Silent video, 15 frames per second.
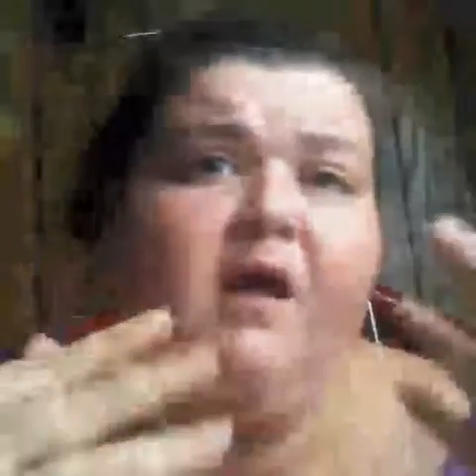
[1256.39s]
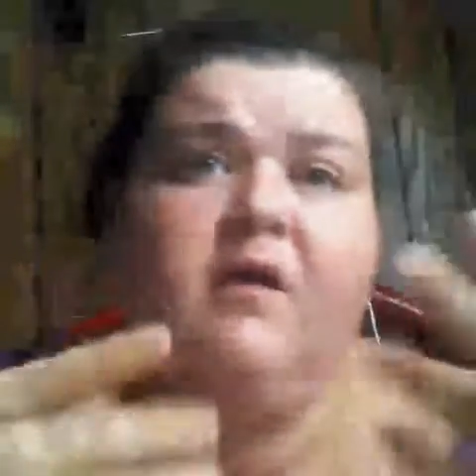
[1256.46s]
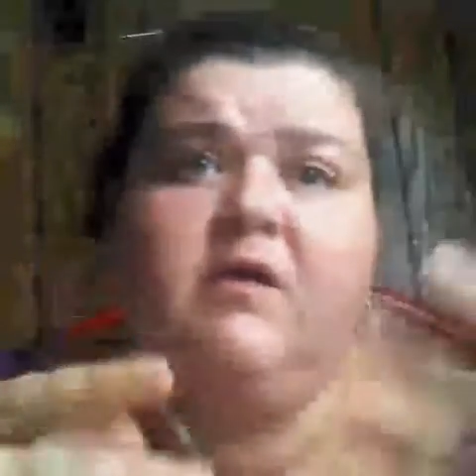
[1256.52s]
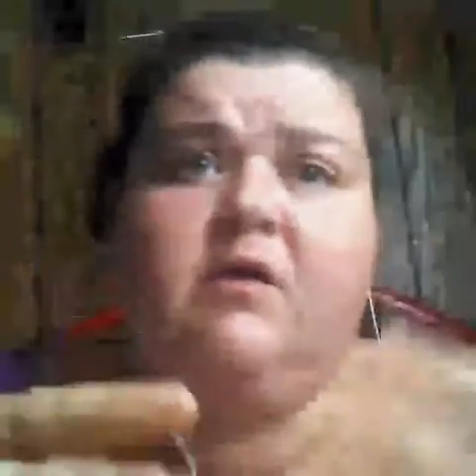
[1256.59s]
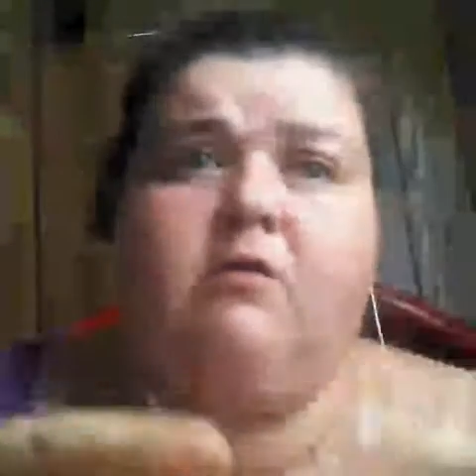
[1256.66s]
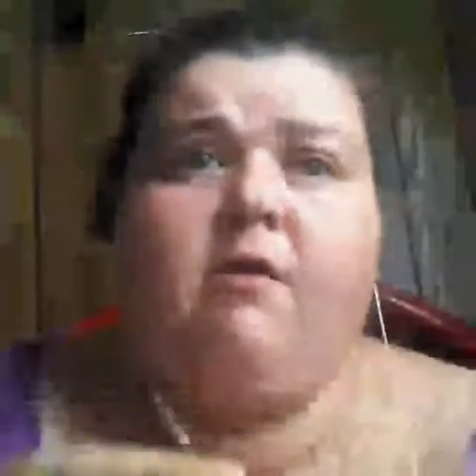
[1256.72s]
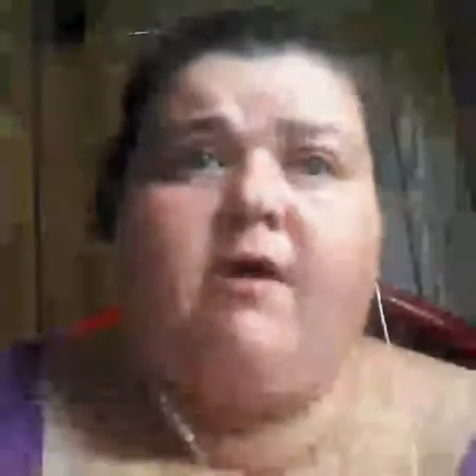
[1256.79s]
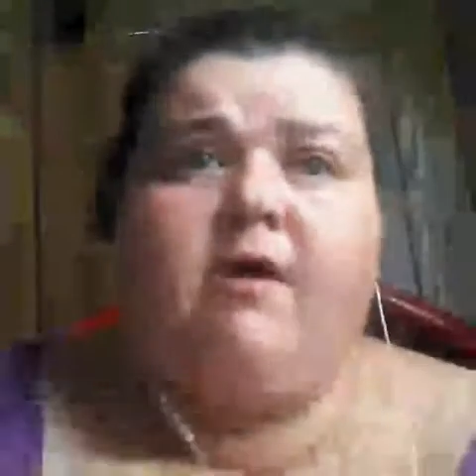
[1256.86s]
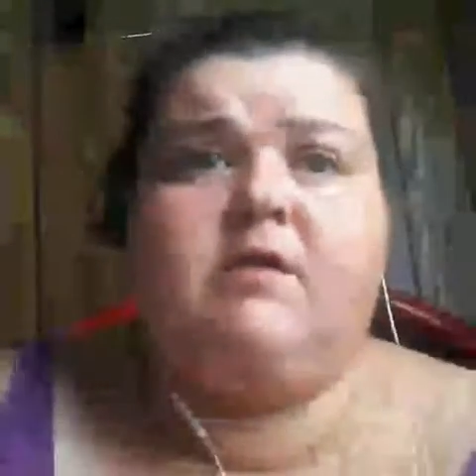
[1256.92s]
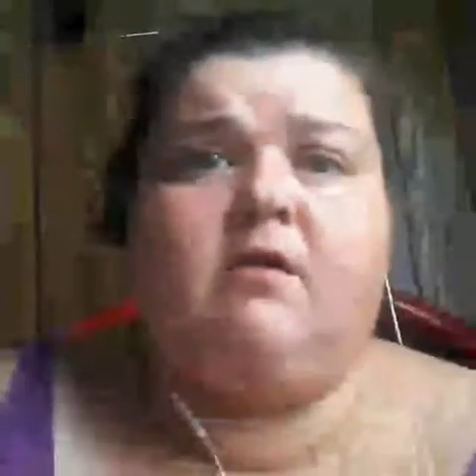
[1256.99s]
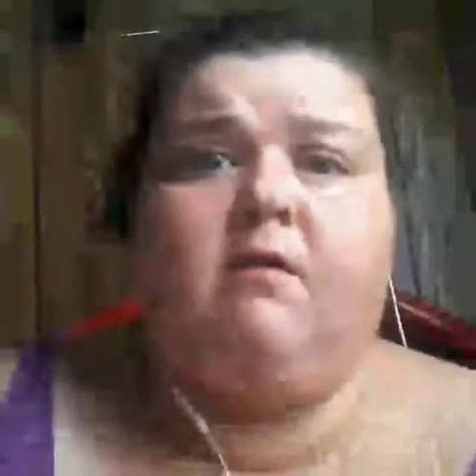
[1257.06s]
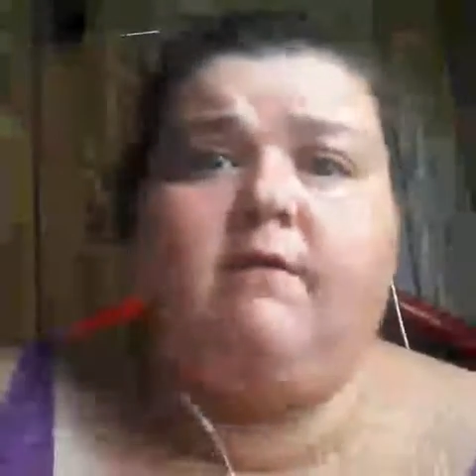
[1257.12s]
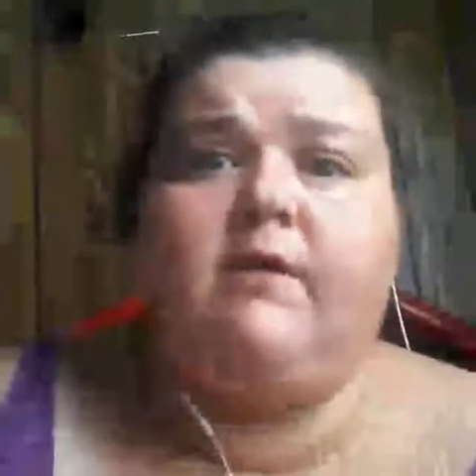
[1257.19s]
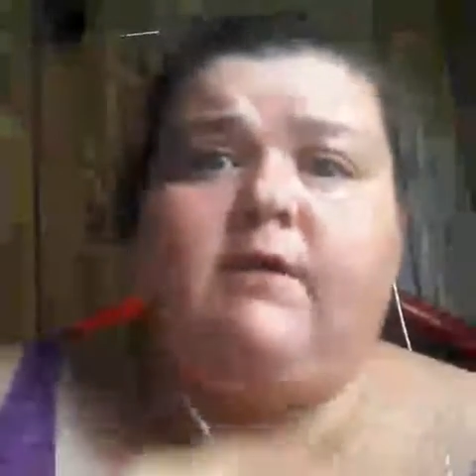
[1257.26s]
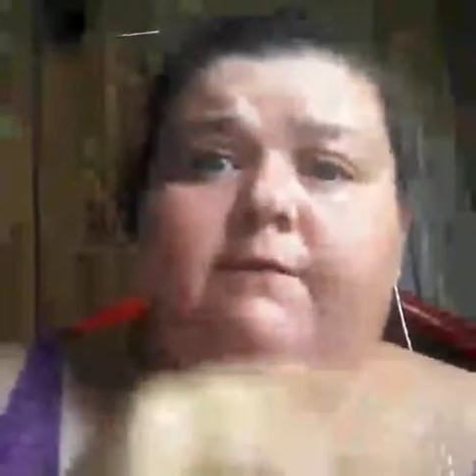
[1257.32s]
it's a great
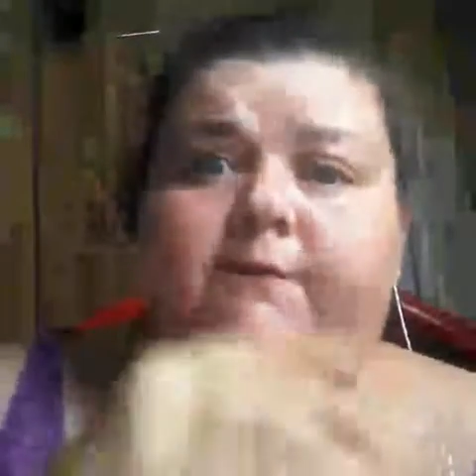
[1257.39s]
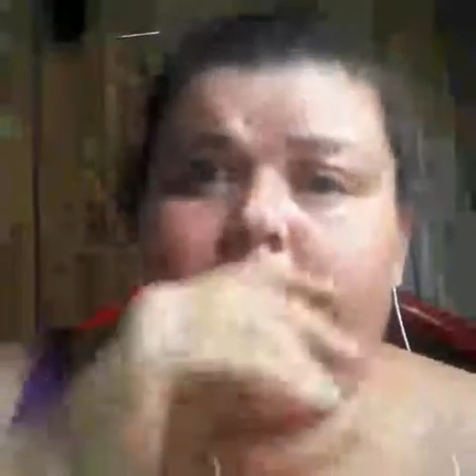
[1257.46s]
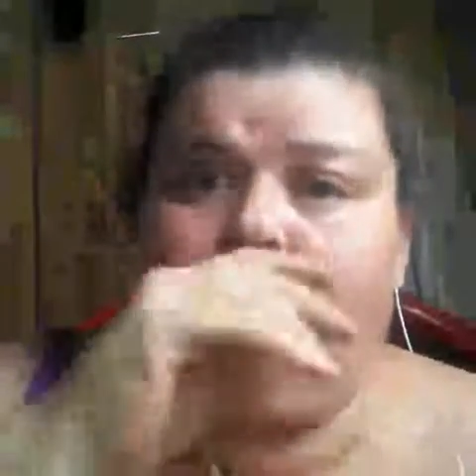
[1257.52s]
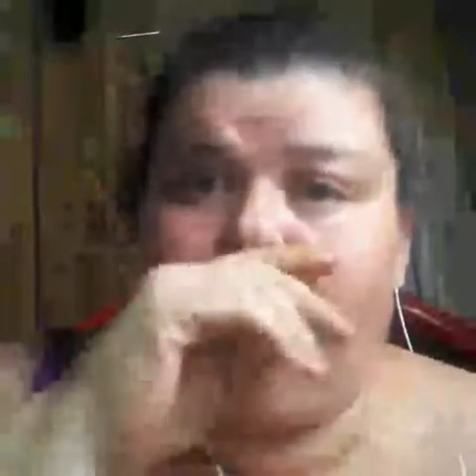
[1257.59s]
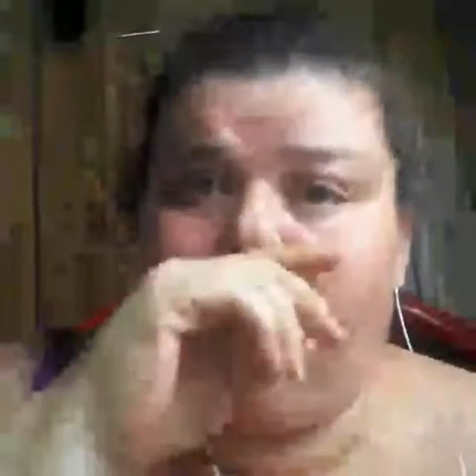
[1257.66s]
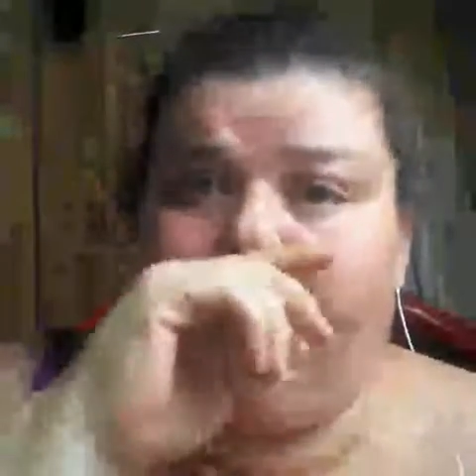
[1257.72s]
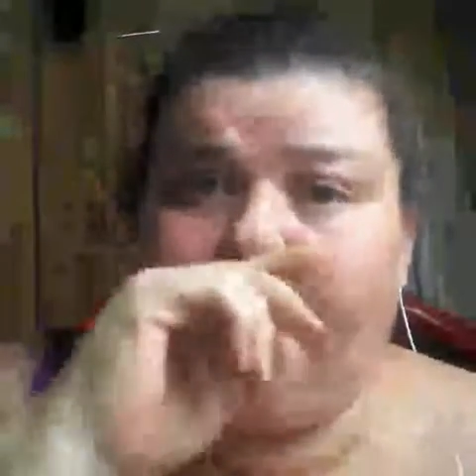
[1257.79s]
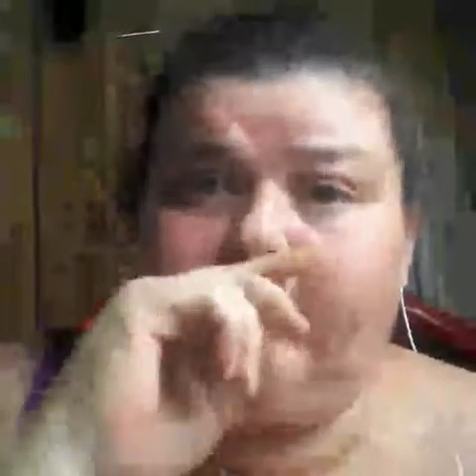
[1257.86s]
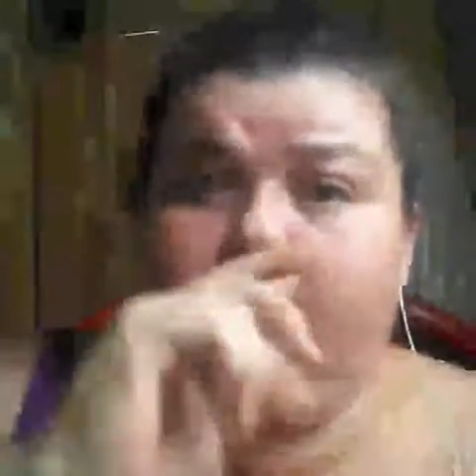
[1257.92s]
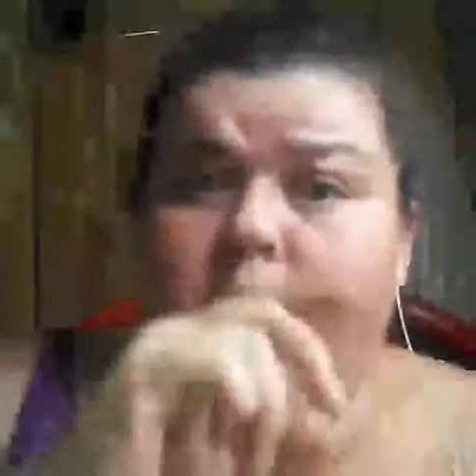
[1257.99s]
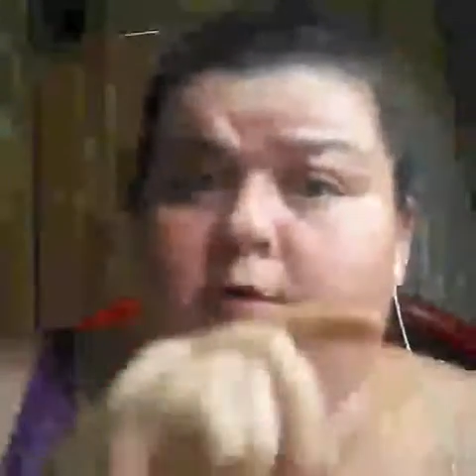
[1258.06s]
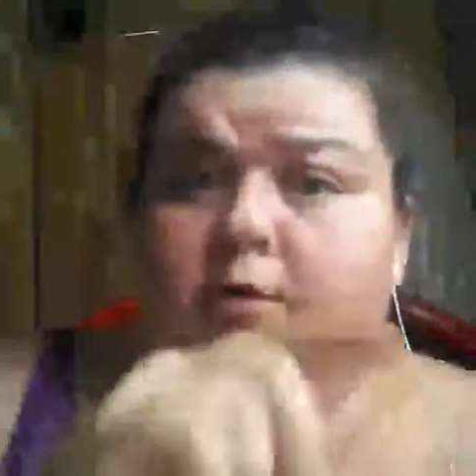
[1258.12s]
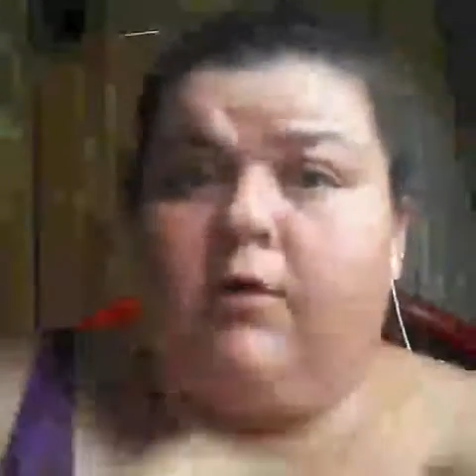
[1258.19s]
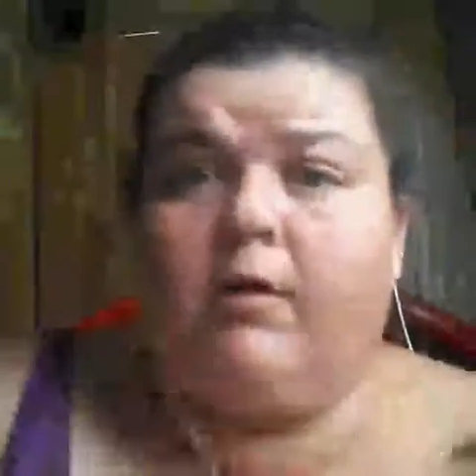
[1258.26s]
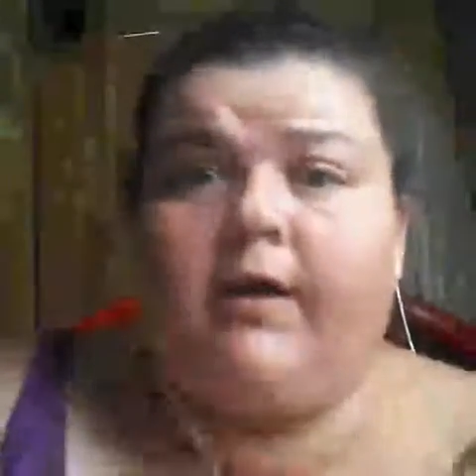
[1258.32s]
service if you're ready
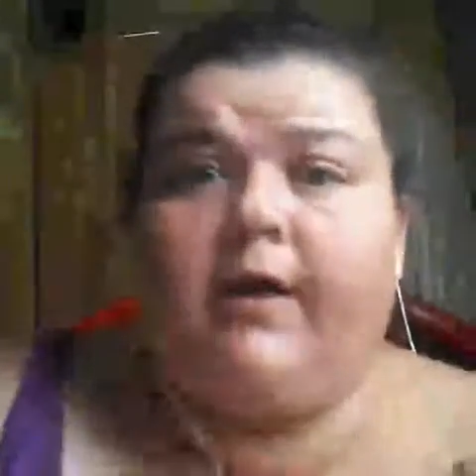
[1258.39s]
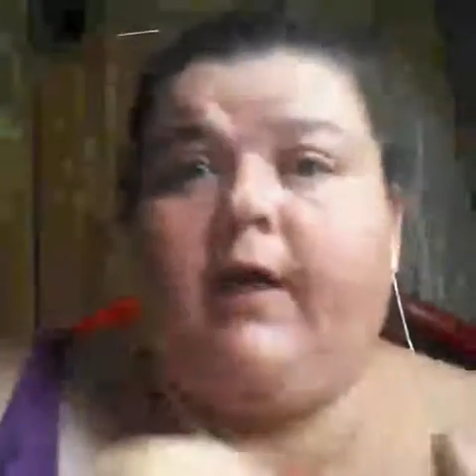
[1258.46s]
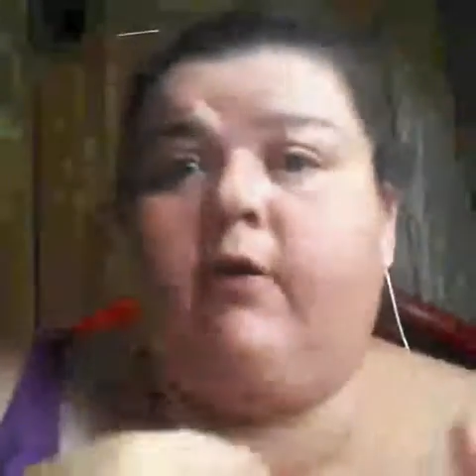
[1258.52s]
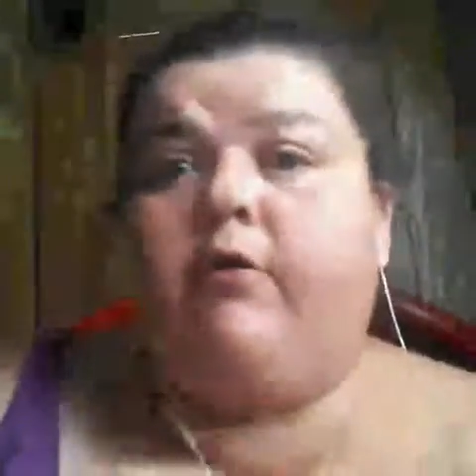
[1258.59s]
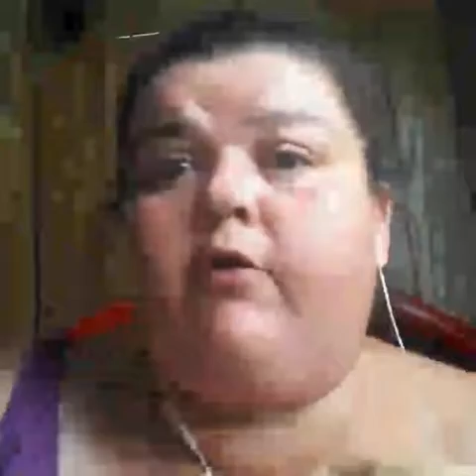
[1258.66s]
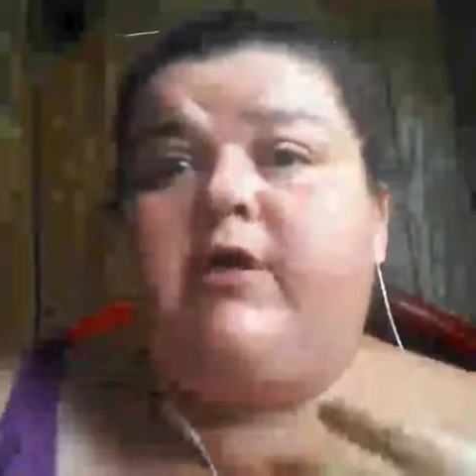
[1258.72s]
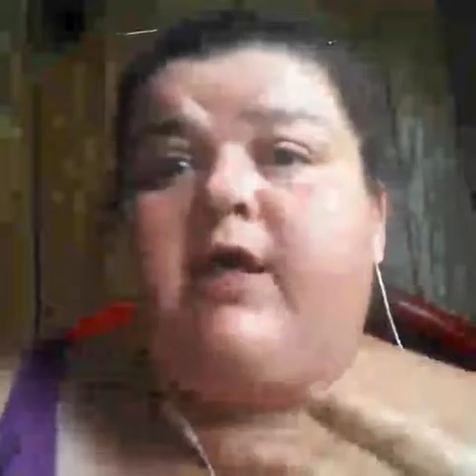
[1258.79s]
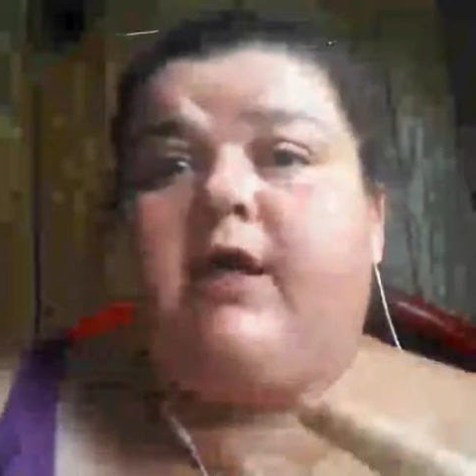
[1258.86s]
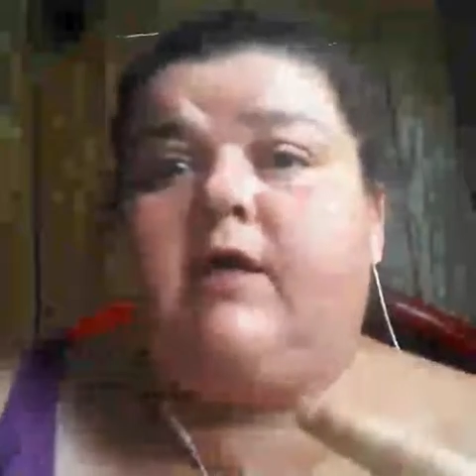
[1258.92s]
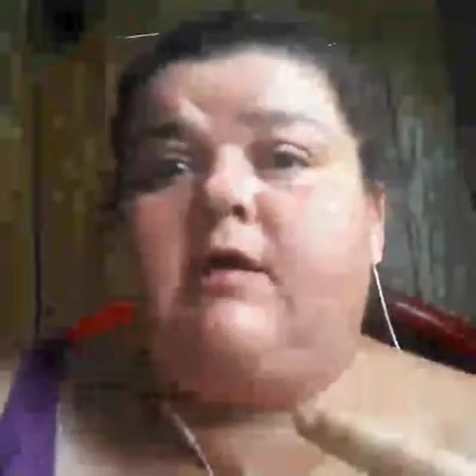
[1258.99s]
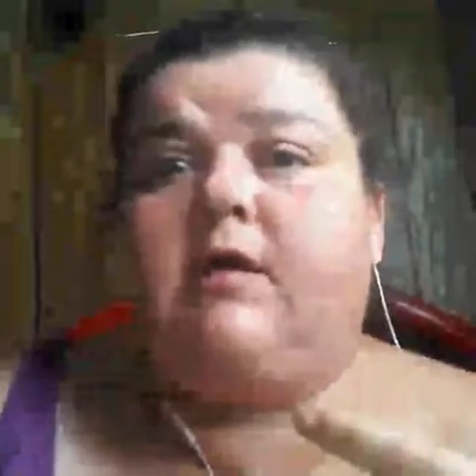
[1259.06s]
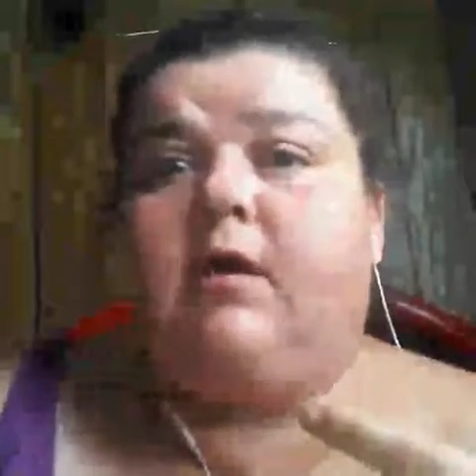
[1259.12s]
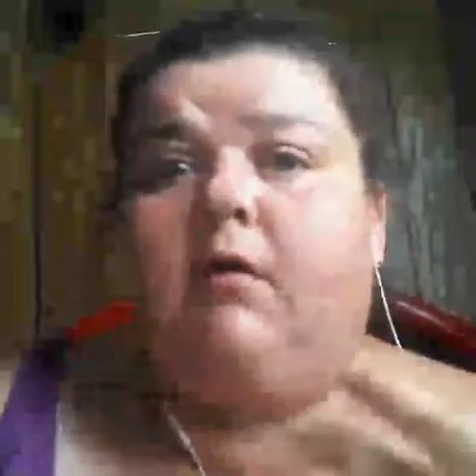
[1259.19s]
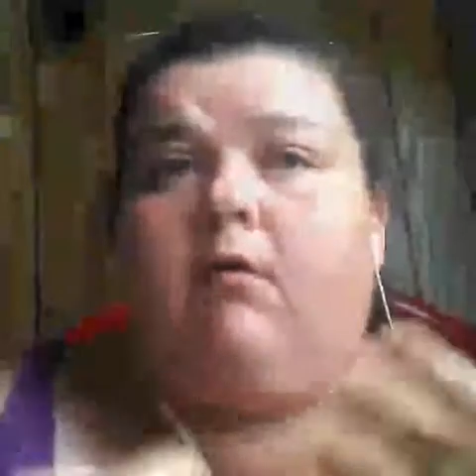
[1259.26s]
to start getting critiques